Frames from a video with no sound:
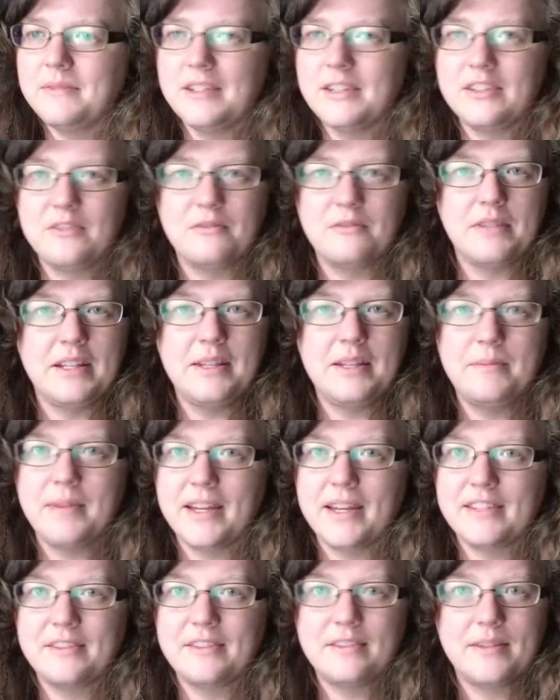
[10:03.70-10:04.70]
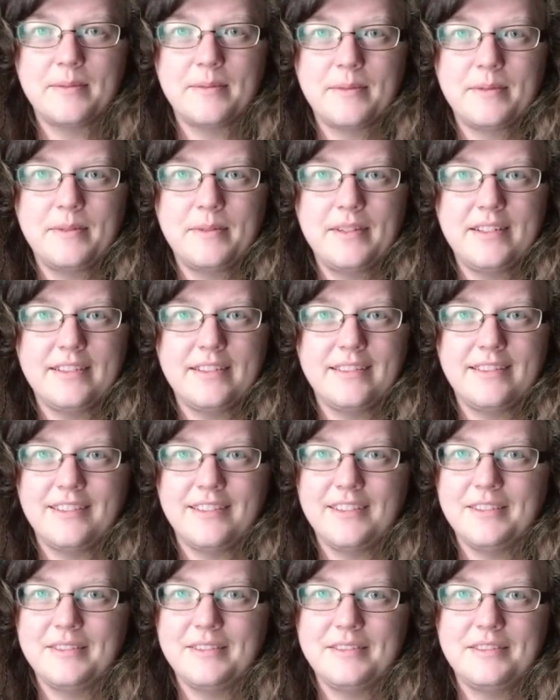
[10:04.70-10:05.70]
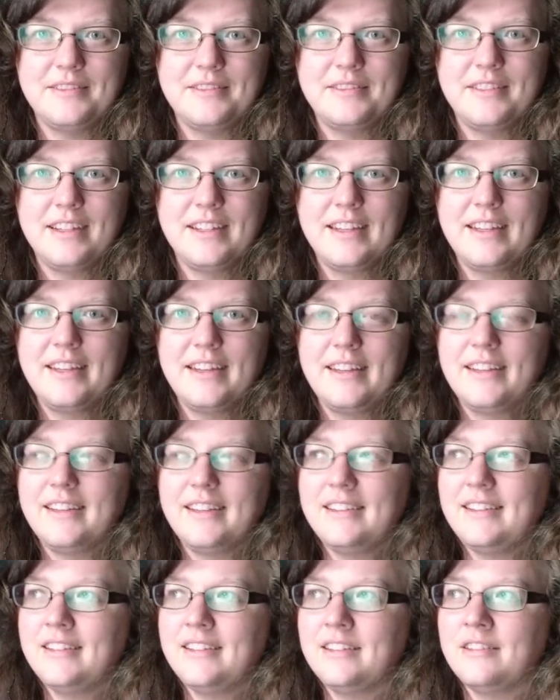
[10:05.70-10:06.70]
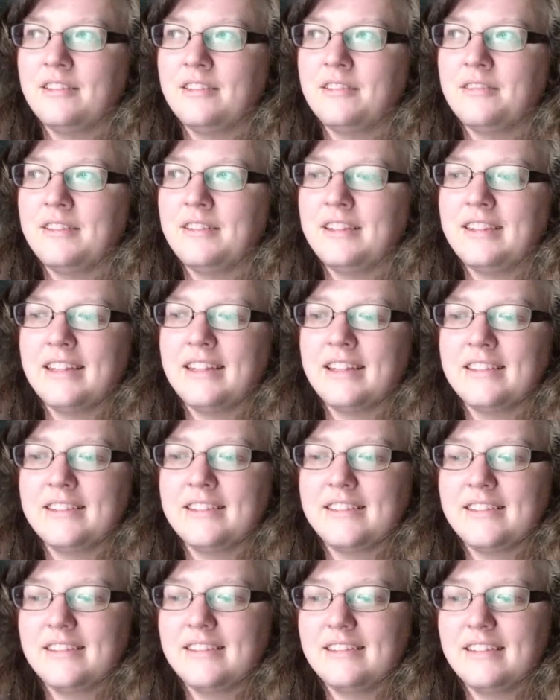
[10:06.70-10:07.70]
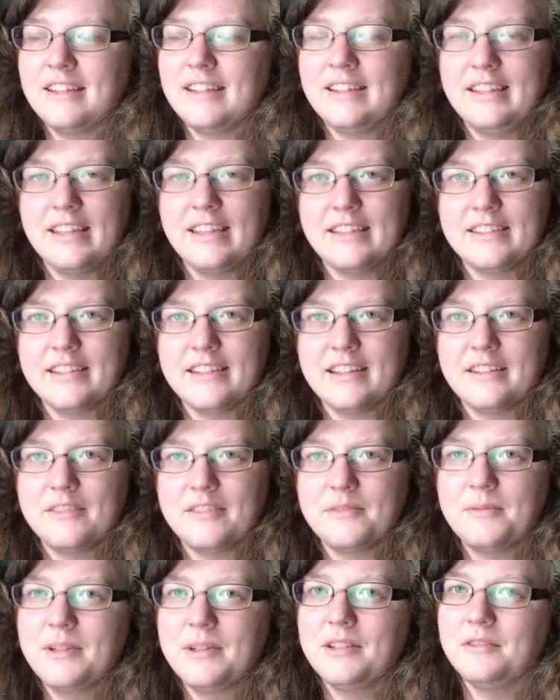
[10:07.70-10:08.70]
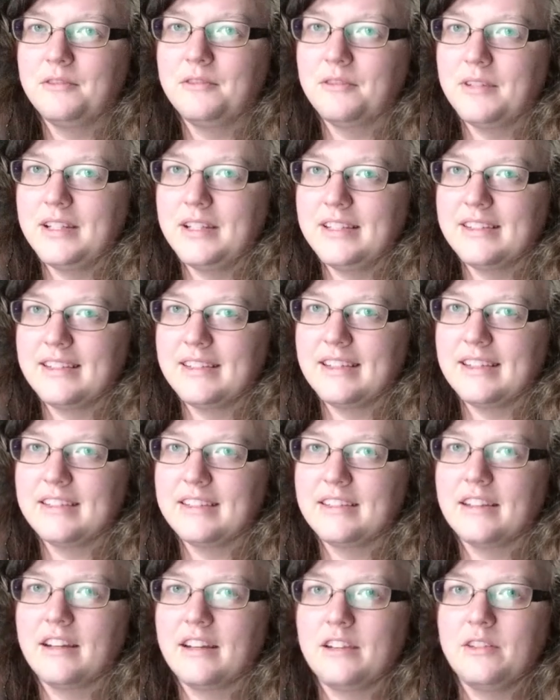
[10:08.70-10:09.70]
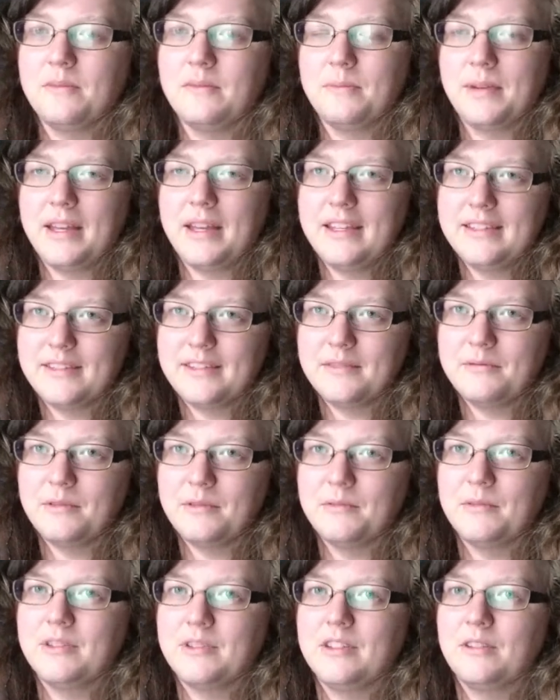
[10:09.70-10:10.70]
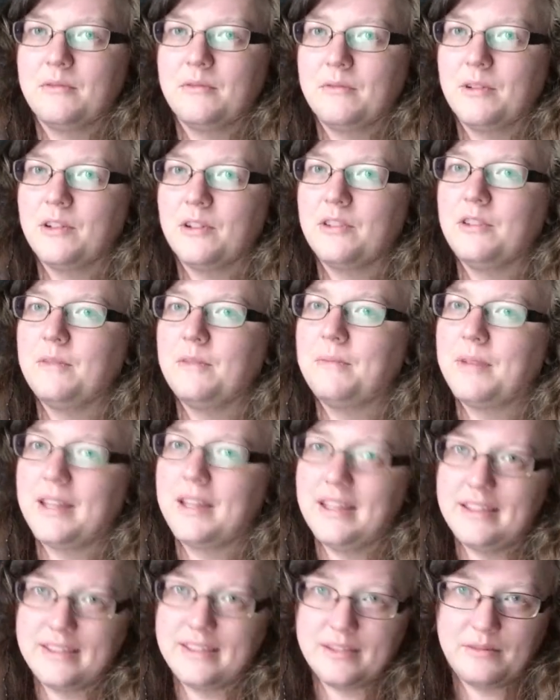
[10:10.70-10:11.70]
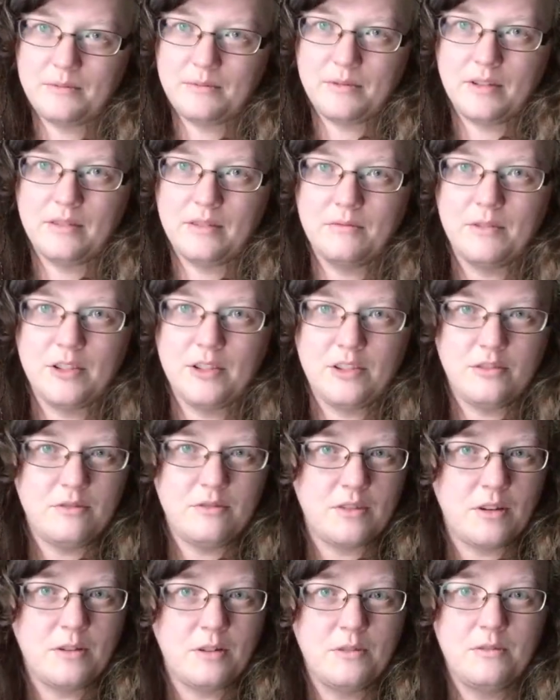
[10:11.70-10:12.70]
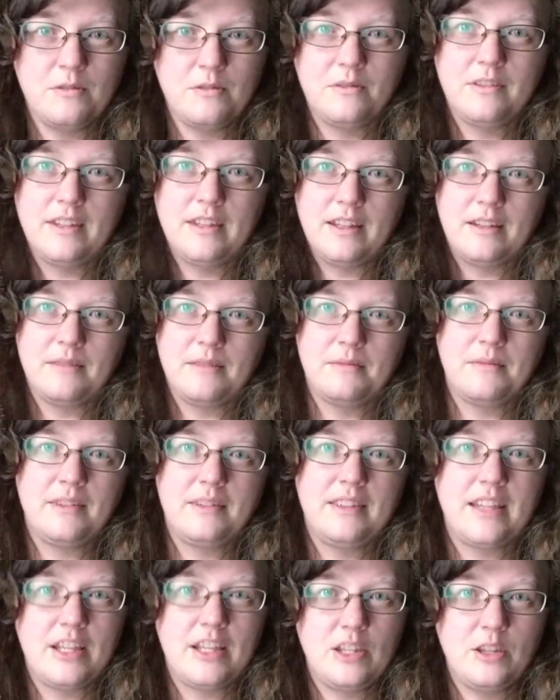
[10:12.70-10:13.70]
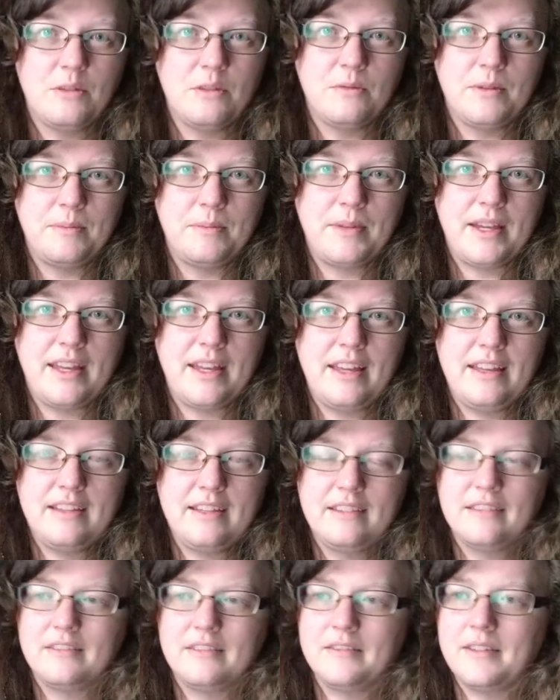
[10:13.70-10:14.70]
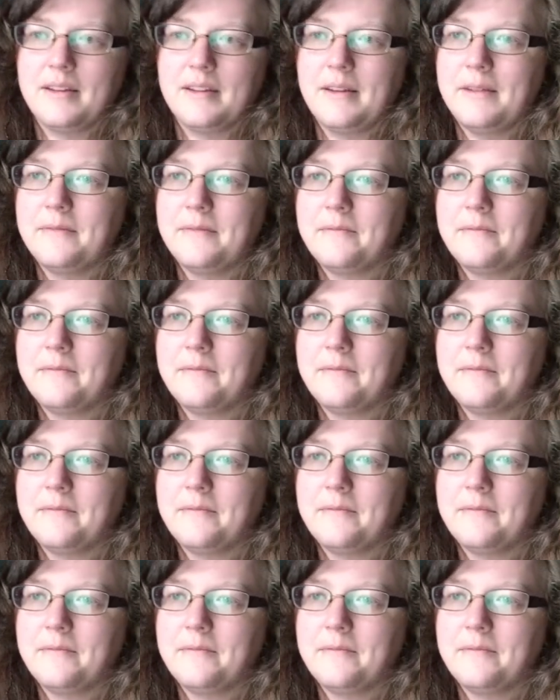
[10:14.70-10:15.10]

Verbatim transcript: this greedy bastard number one who, you know, if that's against God as well. Greed is against God. You pay someone what they're worth, you pay someone what you told them that you would pay. Okay.